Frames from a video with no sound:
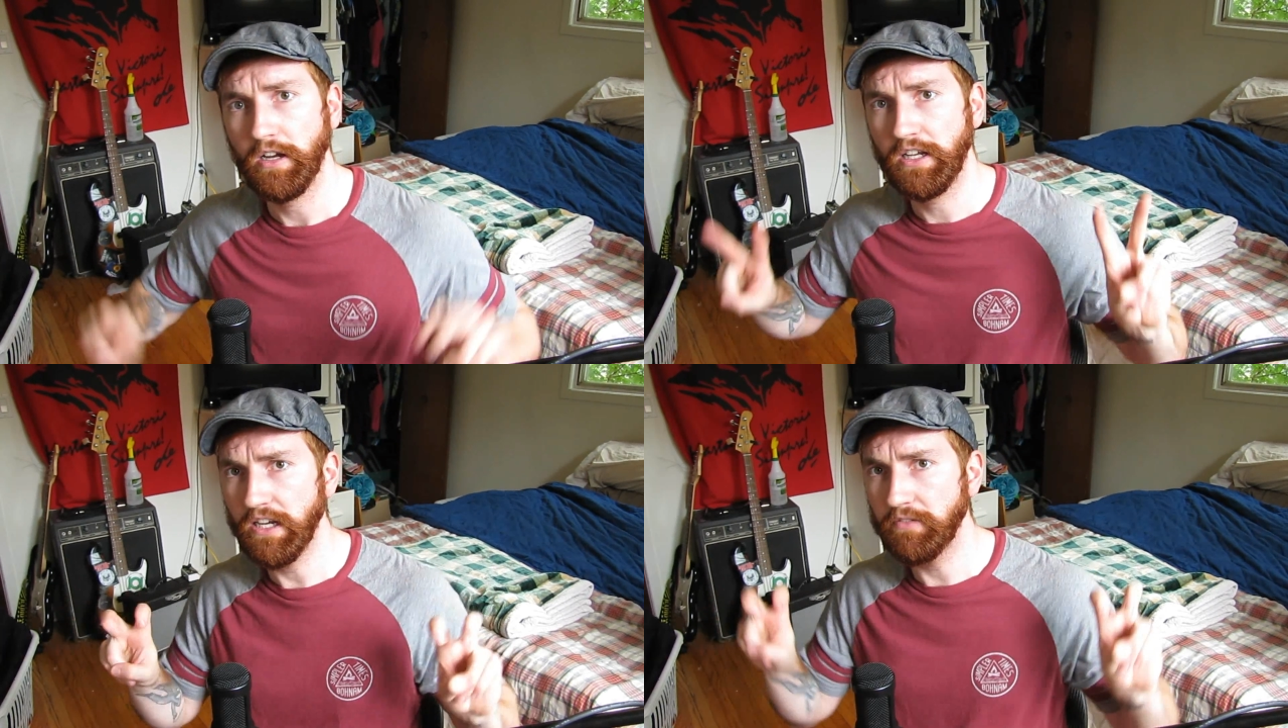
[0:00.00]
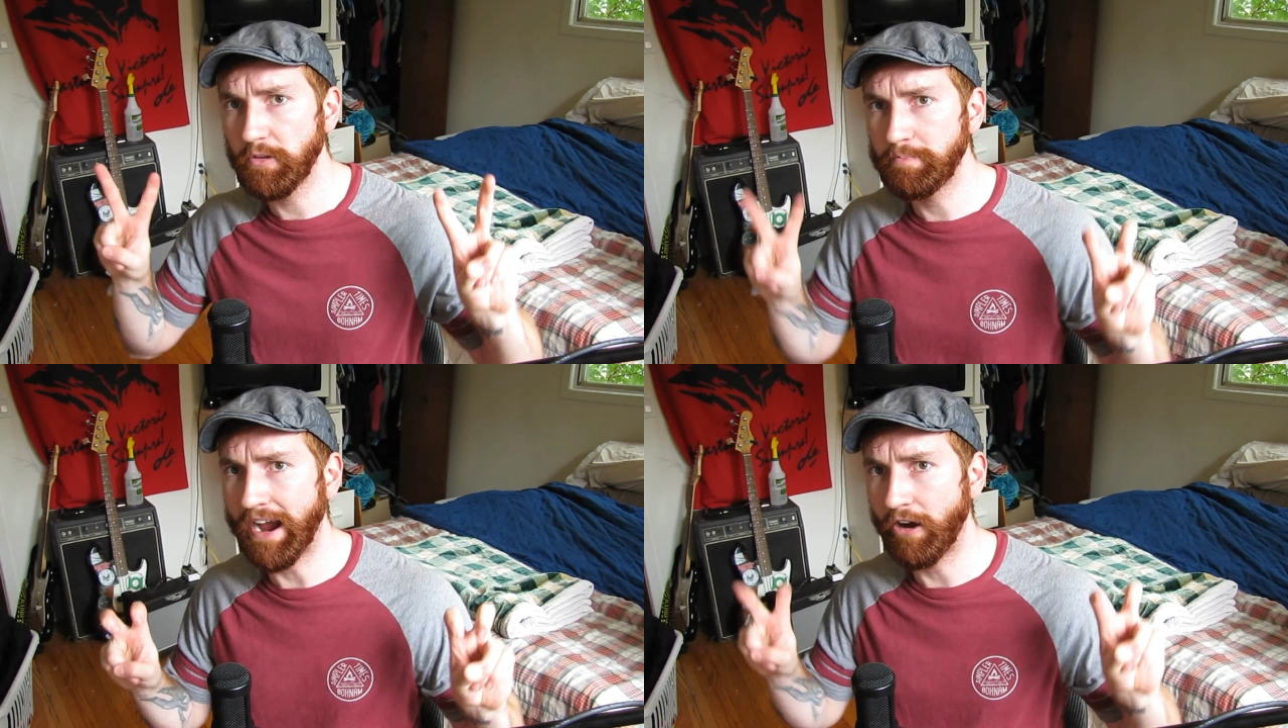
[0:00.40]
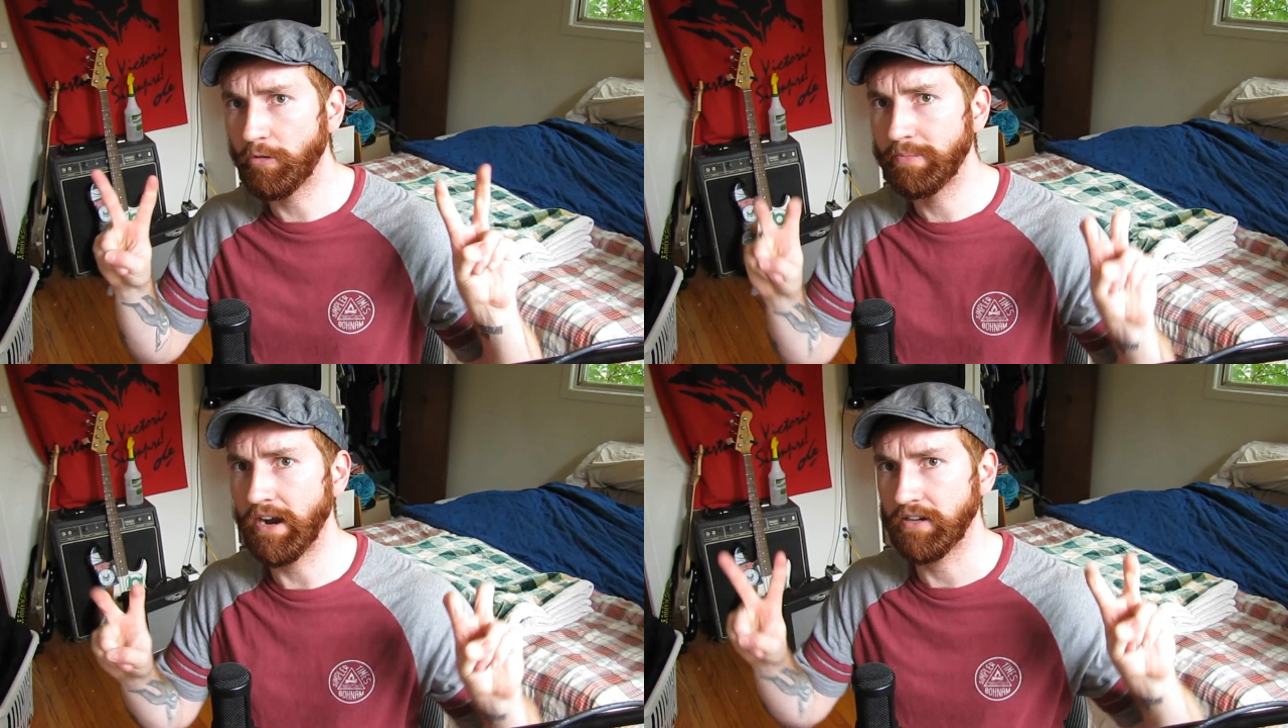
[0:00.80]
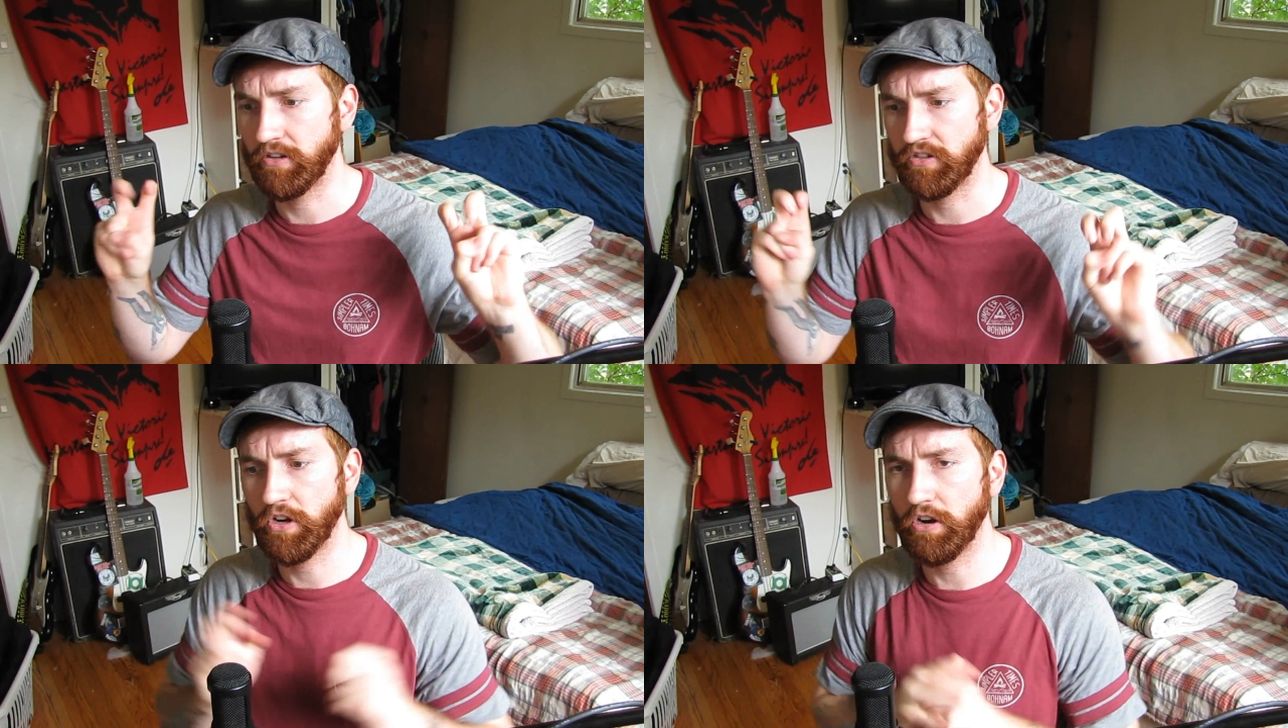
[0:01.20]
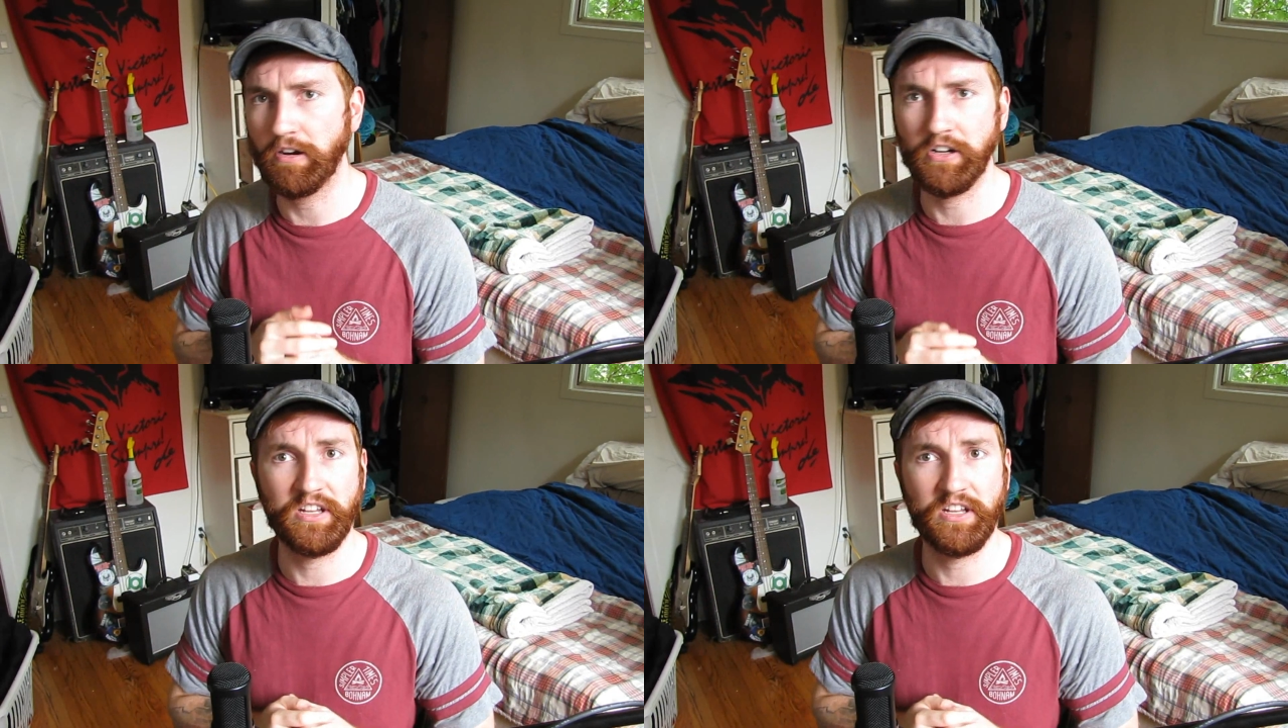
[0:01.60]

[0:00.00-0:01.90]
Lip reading: give the power back to the songwriters.